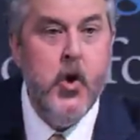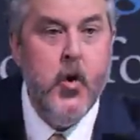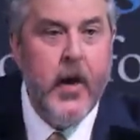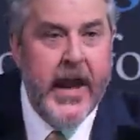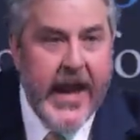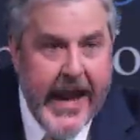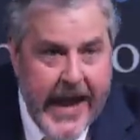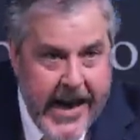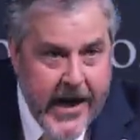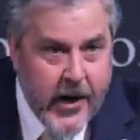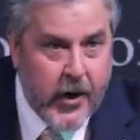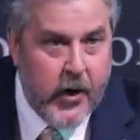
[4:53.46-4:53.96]
who
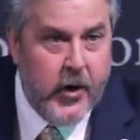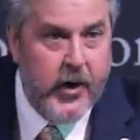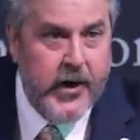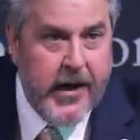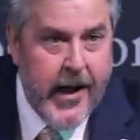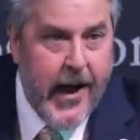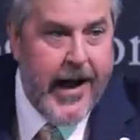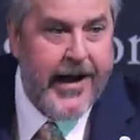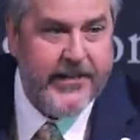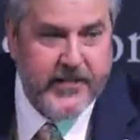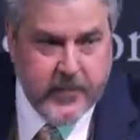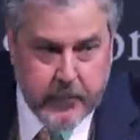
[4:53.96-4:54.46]
hear
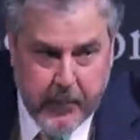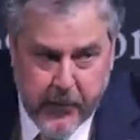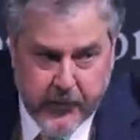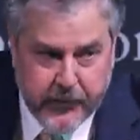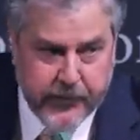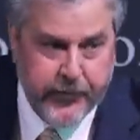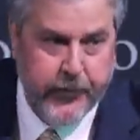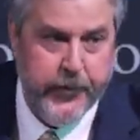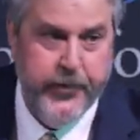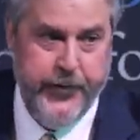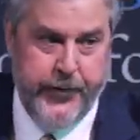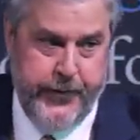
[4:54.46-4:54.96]

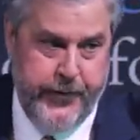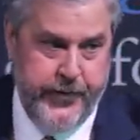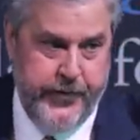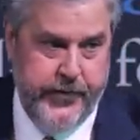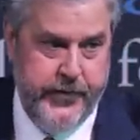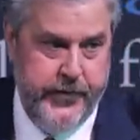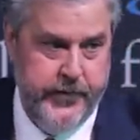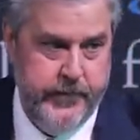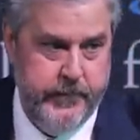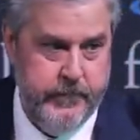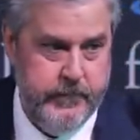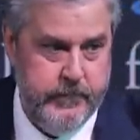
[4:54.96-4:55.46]
gospel
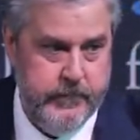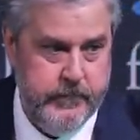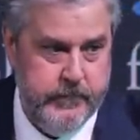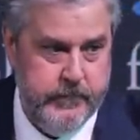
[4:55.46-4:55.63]
truth.